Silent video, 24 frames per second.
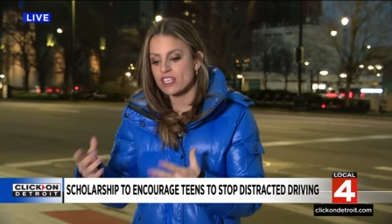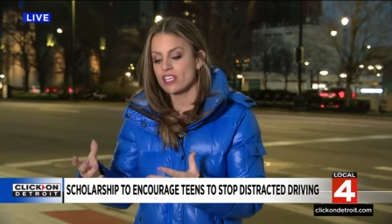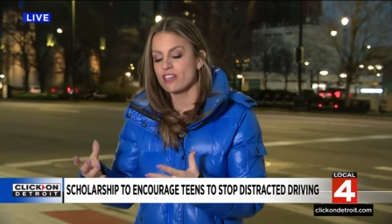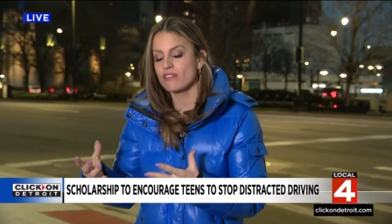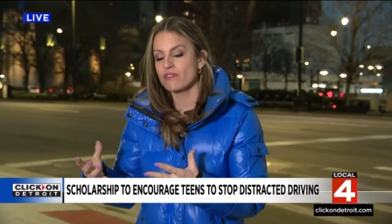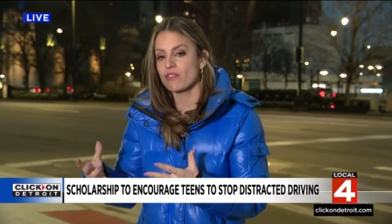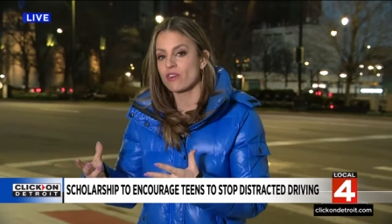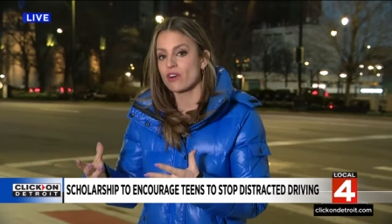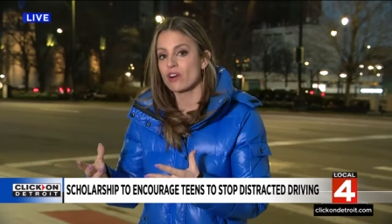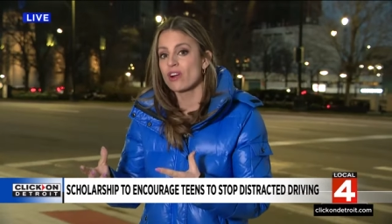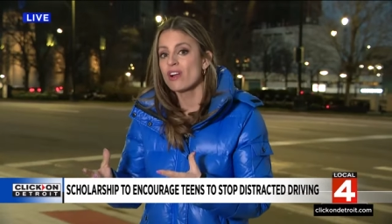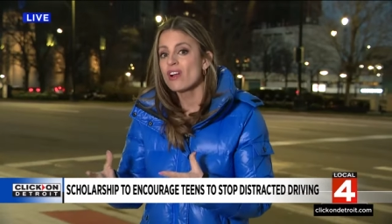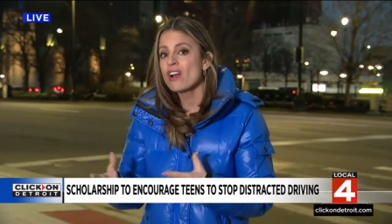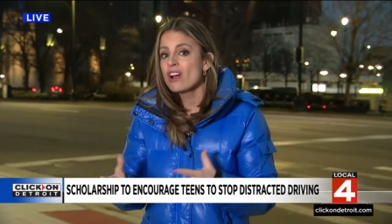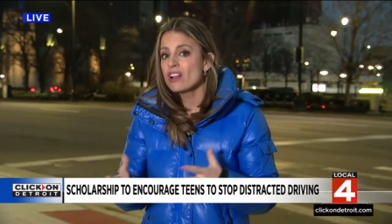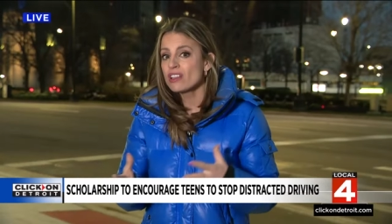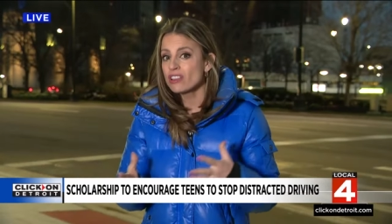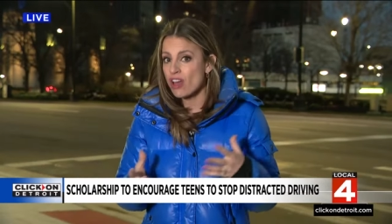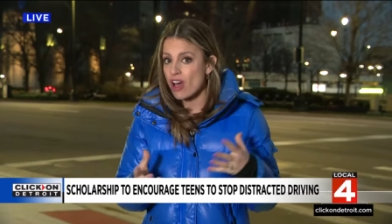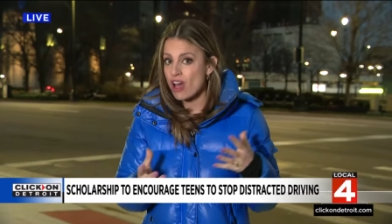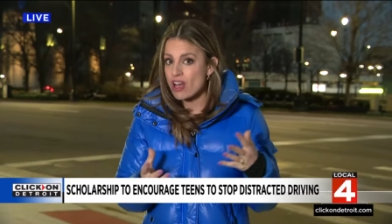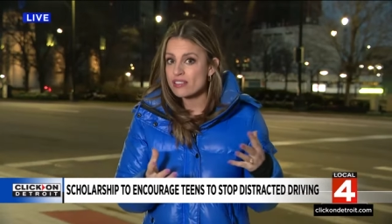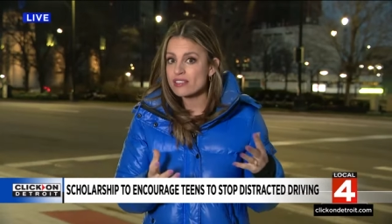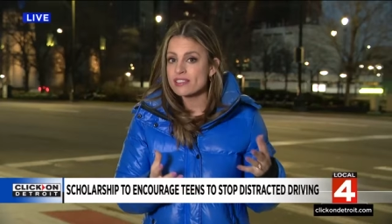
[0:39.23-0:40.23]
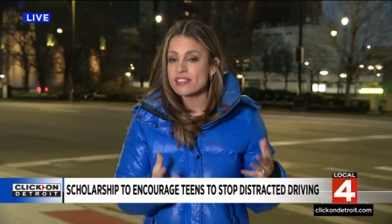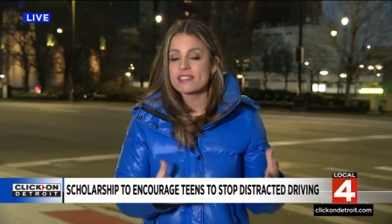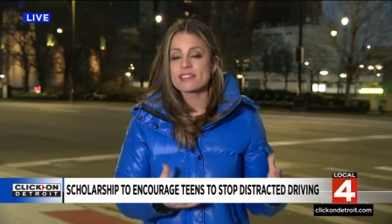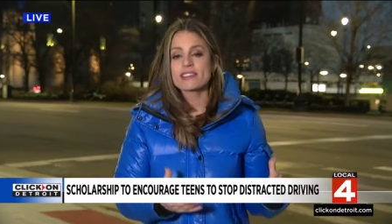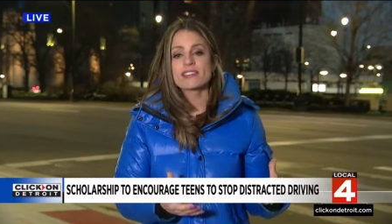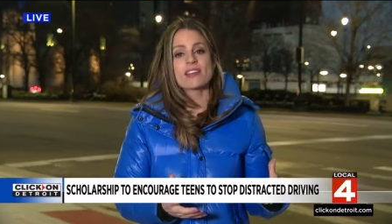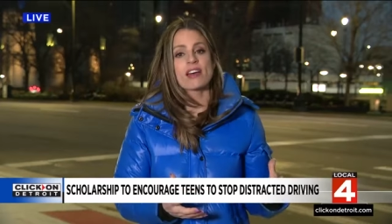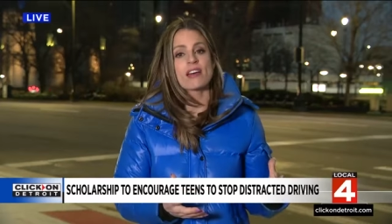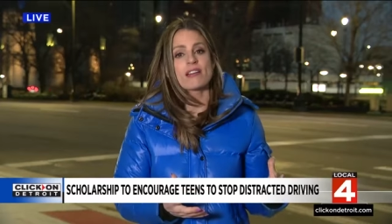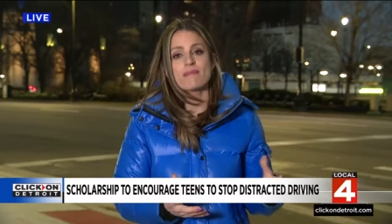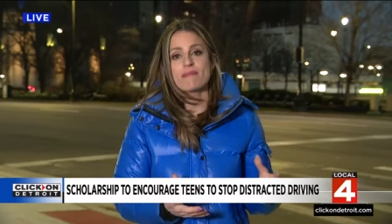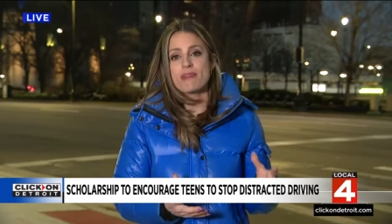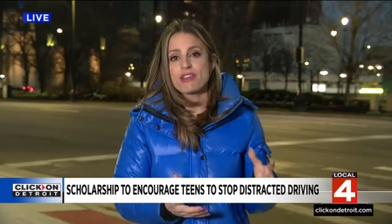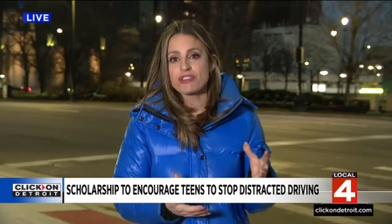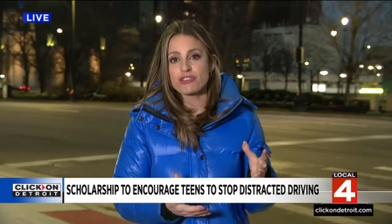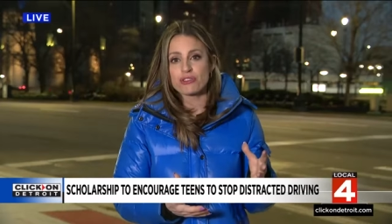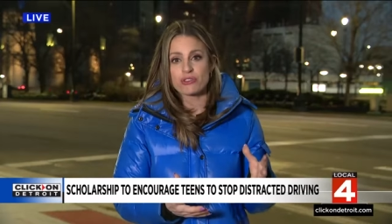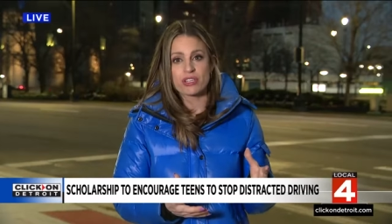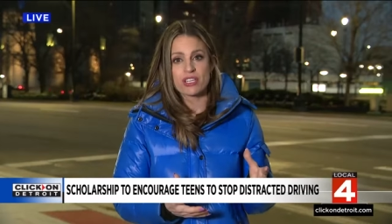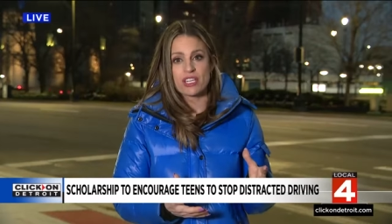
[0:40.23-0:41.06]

Kiefer lost his son Mitchell